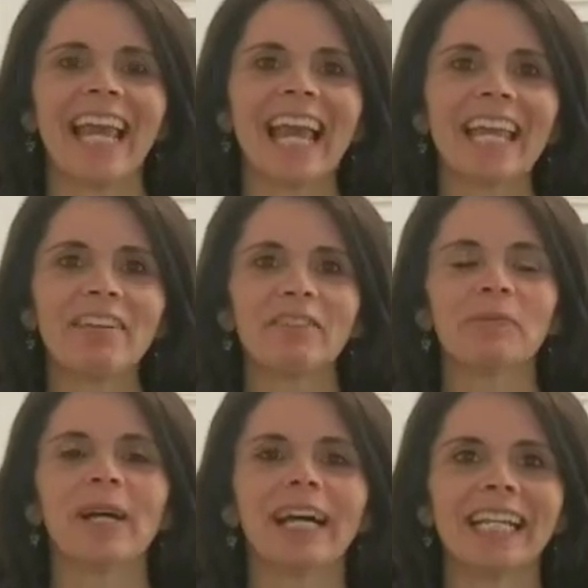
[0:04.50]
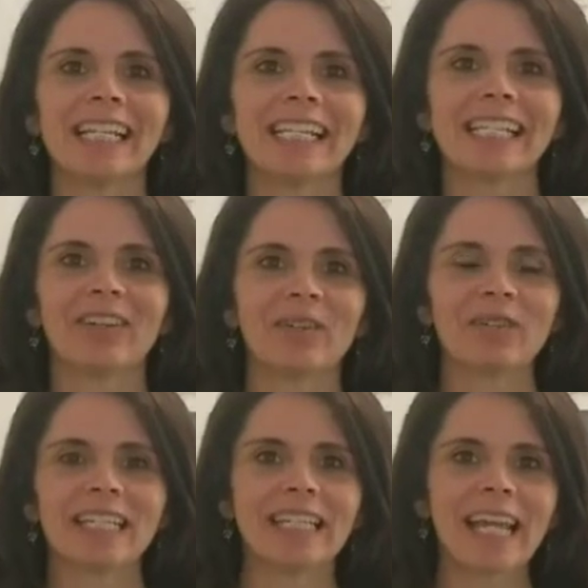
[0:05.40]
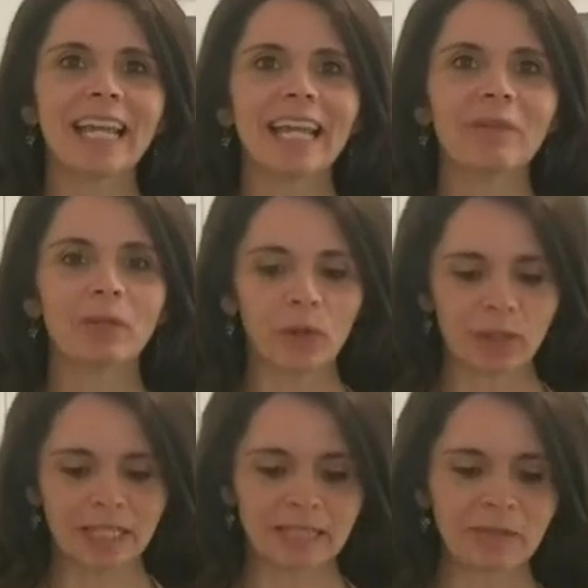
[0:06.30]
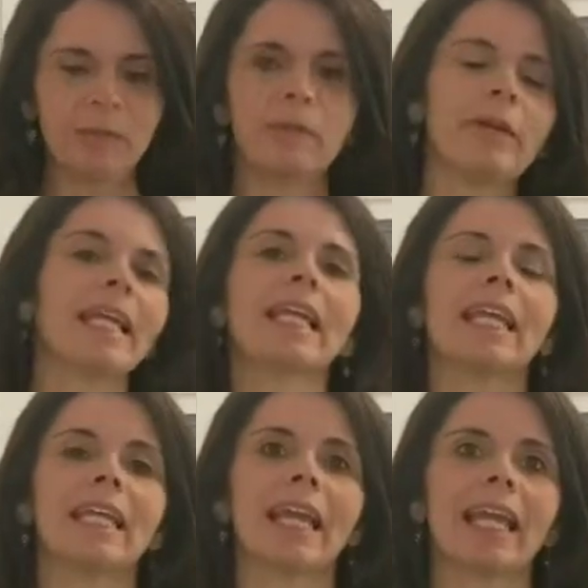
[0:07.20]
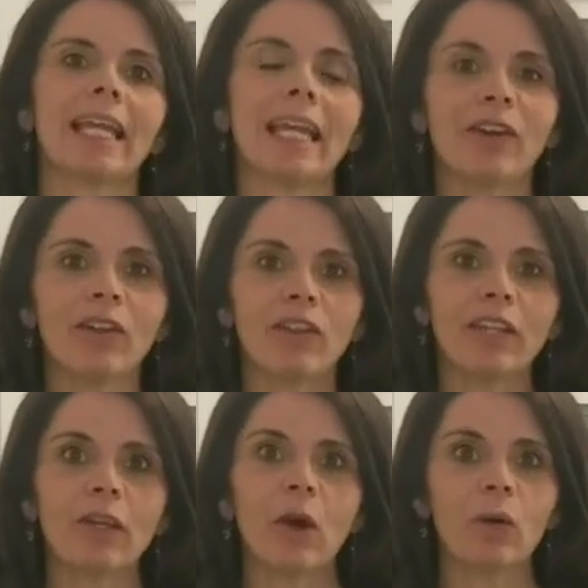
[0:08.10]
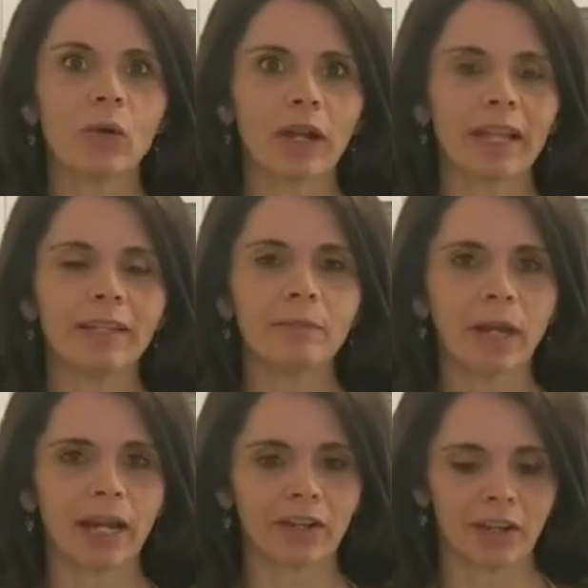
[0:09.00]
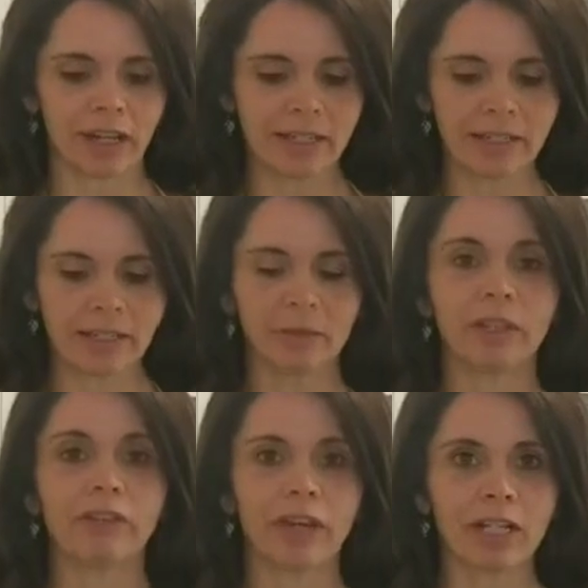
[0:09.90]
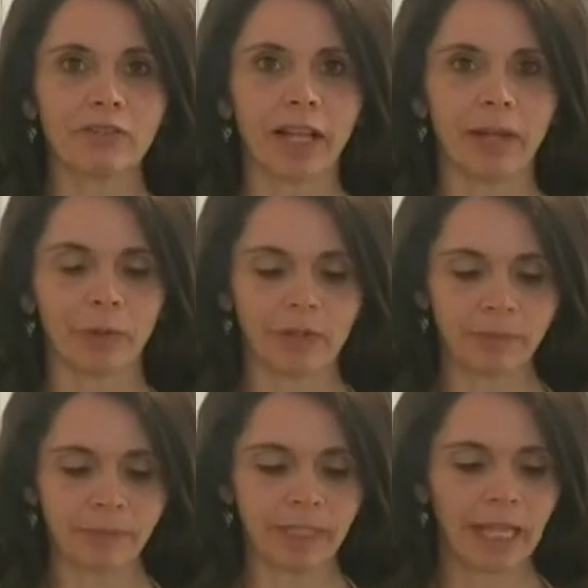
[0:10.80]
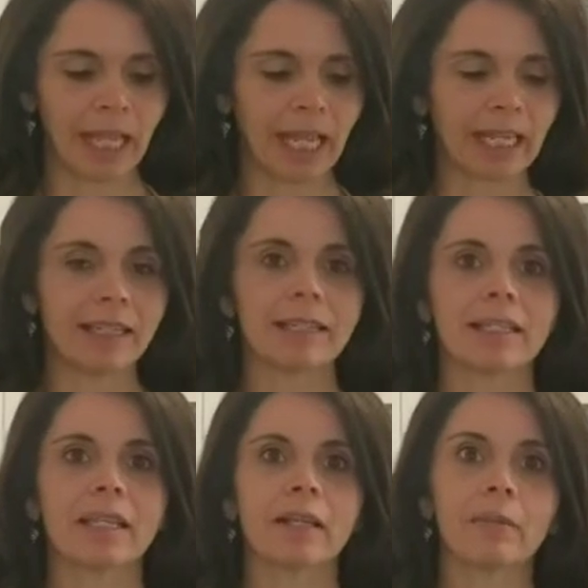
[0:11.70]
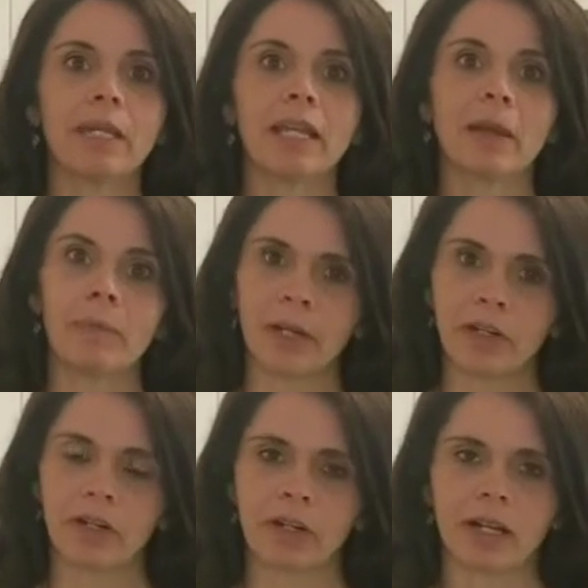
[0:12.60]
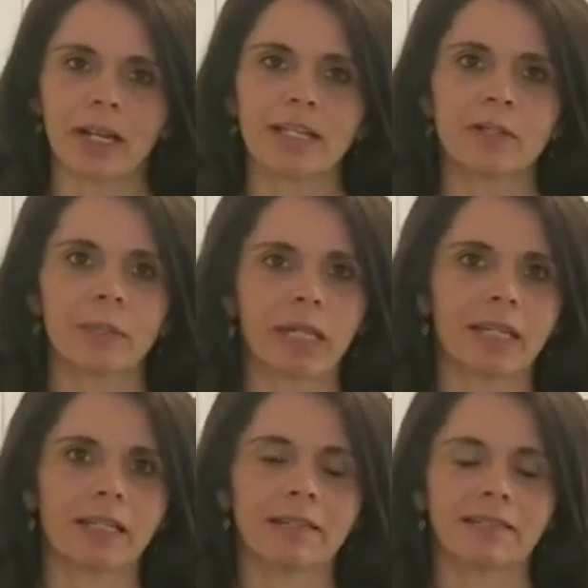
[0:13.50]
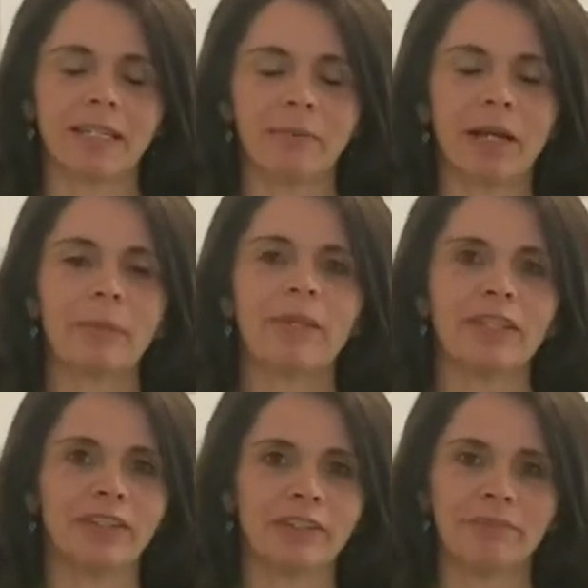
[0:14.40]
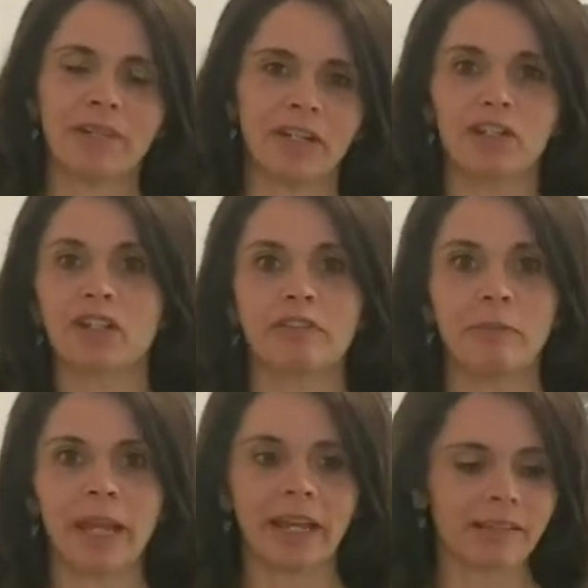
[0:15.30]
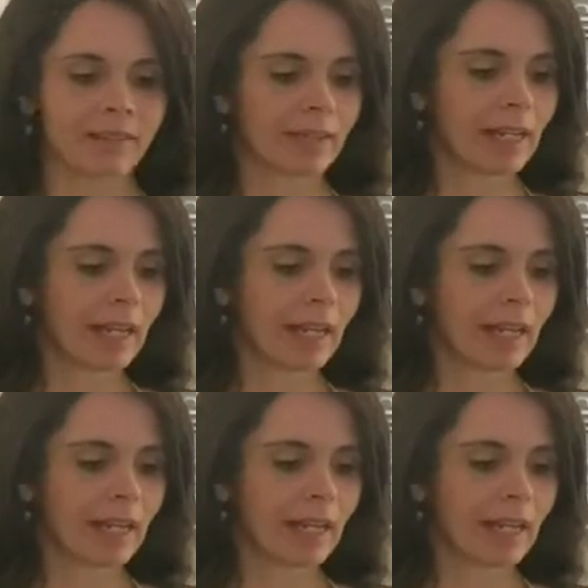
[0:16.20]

Hey everybody, so today I'm going to be making a healthy whole grain pie crust with fresh flour. And this is going to be a butter crust because in my opinion they're just the best.